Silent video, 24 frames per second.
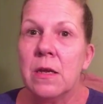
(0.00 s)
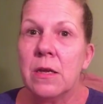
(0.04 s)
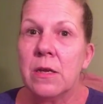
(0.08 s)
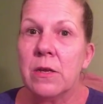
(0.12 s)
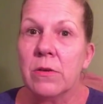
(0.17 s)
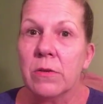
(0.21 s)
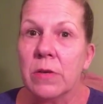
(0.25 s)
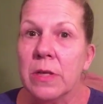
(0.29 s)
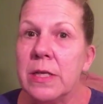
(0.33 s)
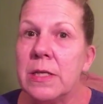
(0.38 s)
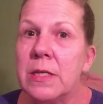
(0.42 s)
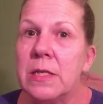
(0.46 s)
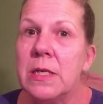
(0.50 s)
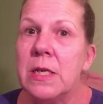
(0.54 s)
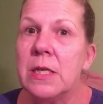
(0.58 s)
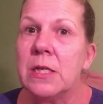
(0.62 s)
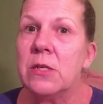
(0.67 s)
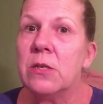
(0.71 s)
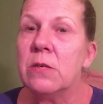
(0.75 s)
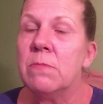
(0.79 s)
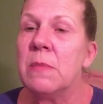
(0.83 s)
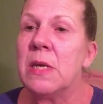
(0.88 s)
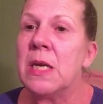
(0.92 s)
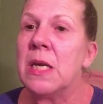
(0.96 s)
you're listening
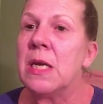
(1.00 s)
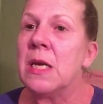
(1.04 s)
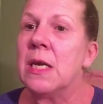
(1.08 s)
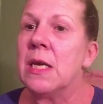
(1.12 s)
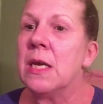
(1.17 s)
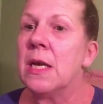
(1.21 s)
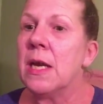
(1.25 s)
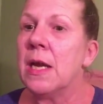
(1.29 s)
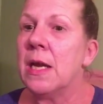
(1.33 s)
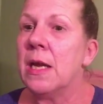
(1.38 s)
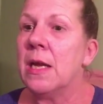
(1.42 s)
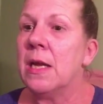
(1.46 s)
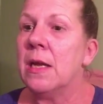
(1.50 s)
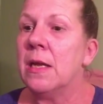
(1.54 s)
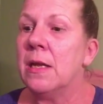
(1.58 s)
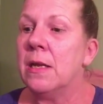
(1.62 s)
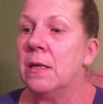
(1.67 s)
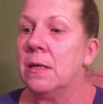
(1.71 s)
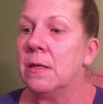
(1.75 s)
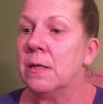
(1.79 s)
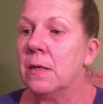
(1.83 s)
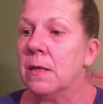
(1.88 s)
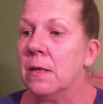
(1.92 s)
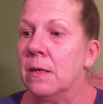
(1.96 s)
to me,
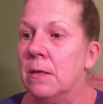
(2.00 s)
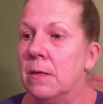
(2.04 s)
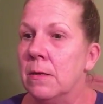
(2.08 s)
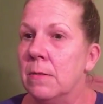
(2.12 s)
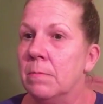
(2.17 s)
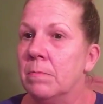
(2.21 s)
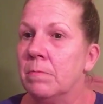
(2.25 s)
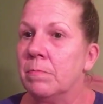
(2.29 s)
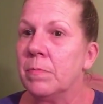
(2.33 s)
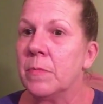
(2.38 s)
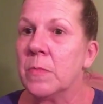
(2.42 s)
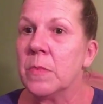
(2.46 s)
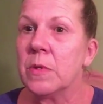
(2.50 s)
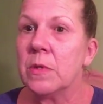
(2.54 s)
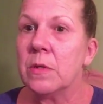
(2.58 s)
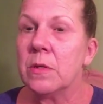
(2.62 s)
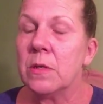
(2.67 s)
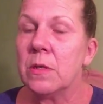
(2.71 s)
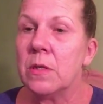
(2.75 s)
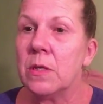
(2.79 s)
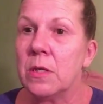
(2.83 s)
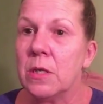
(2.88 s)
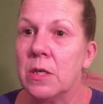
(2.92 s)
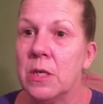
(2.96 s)
and,
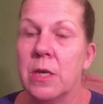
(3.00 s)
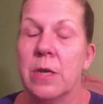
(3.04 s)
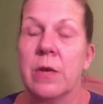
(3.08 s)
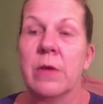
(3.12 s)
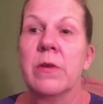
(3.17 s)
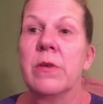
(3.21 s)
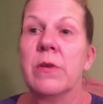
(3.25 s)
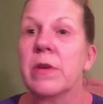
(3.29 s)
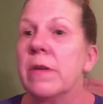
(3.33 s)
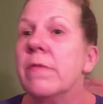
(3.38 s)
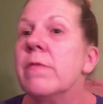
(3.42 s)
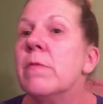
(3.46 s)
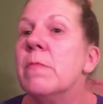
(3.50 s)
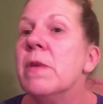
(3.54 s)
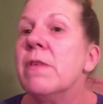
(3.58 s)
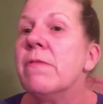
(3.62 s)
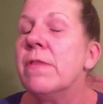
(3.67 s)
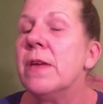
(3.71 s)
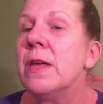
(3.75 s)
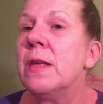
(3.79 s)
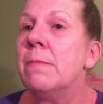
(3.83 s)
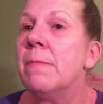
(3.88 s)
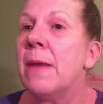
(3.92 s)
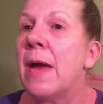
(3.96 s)
you know, you're giving me
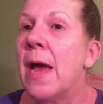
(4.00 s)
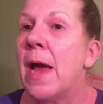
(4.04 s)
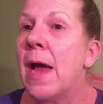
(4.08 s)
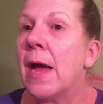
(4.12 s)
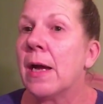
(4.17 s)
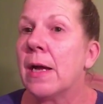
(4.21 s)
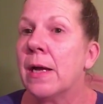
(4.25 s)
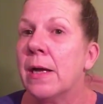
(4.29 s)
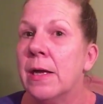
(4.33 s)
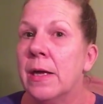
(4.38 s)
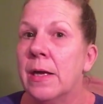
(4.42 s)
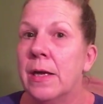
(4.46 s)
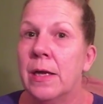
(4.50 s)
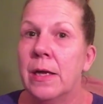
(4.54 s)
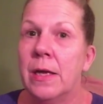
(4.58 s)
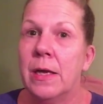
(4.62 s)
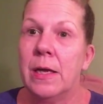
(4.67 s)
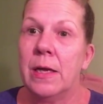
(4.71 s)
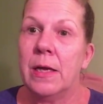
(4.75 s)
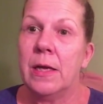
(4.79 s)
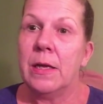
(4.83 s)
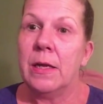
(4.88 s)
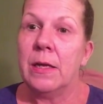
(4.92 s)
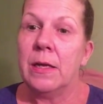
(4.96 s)
feedback.
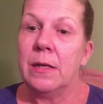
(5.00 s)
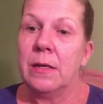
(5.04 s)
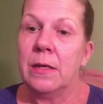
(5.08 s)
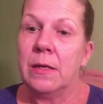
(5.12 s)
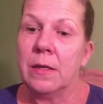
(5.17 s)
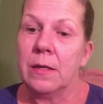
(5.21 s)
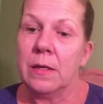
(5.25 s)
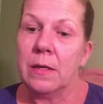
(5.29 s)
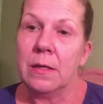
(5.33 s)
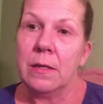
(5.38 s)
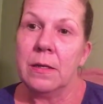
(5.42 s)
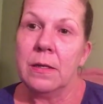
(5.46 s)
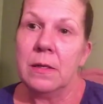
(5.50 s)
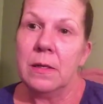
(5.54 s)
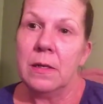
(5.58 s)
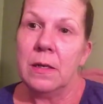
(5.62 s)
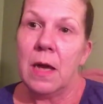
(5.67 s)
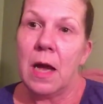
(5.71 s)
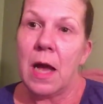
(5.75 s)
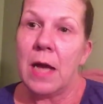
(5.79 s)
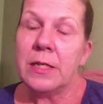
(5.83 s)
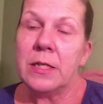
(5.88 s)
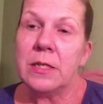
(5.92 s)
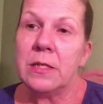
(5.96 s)
And
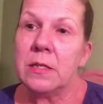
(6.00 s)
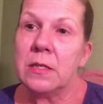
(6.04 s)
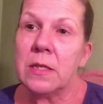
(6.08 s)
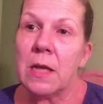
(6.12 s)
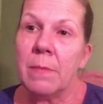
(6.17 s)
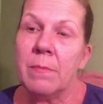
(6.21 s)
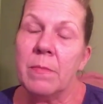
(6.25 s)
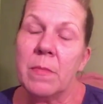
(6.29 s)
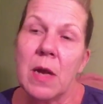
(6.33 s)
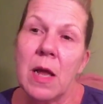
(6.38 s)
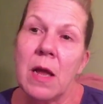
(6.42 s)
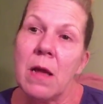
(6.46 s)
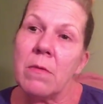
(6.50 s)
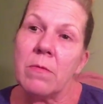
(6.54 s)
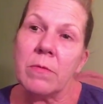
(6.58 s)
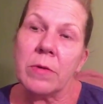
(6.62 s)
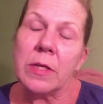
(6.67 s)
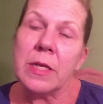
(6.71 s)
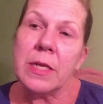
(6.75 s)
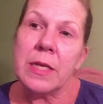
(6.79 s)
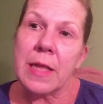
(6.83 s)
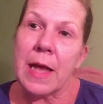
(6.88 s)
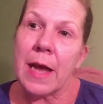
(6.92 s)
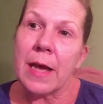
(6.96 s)
I'm not
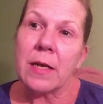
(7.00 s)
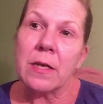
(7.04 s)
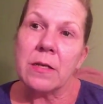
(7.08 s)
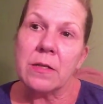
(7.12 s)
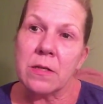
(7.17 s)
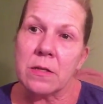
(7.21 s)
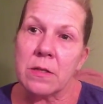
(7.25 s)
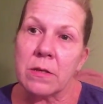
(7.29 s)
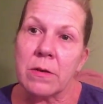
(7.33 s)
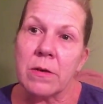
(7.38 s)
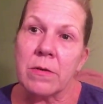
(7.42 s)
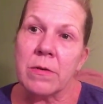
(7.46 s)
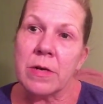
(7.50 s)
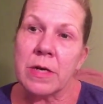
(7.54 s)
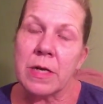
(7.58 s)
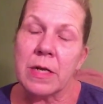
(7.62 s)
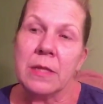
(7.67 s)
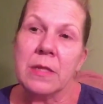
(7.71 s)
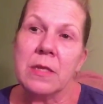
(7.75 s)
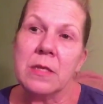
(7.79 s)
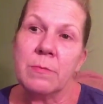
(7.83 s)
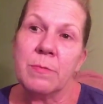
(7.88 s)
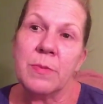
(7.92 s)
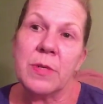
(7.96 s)
really that concerned in
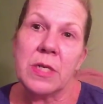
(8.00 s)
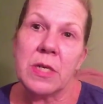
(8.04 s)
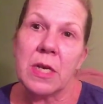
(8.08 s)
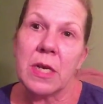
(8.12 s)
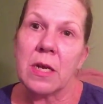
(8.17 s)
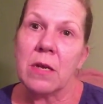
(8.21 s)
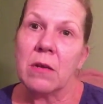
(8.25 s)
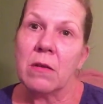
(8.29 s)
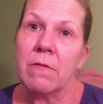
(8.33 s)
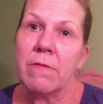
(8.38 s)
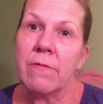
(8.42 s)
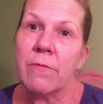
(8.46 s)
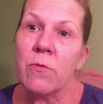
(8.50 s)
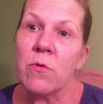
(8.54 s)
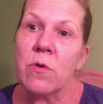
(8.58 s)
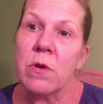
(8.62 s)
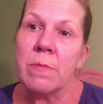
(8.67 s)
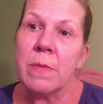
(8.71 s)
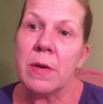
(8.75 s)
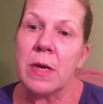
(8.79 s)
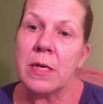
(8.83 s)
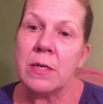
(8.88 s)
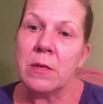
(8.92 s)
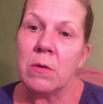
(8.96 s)
this particular
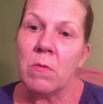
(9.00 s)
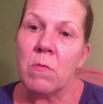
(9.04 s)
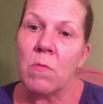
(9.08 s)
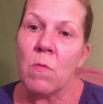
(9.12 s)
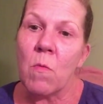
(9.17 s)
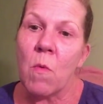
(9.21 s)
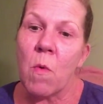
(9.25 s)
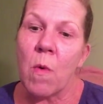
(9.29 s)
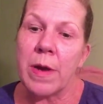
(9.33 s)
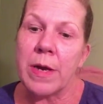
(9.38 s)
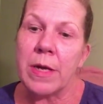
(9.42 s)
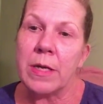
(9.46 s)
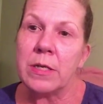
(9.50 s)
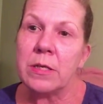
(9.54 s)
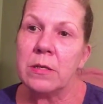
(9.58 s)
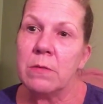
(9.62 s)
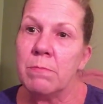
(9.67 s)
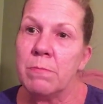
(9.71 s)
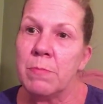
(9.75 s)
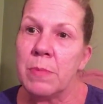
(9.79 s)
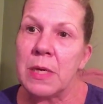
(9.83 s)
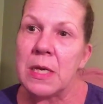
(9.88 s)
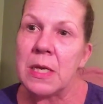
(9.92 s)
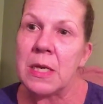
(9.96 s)
form. I don't want it to
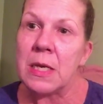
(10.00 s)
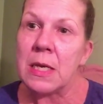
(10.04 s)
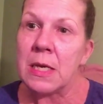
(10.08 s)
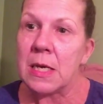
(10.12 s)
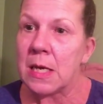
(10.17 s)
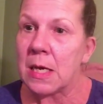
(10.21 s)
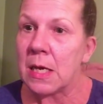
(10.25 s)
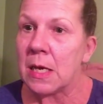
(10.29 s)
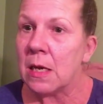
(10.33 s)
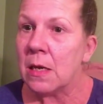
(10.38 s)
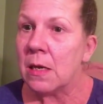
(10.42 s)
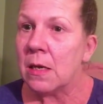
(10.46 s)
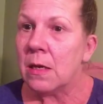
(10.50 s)
be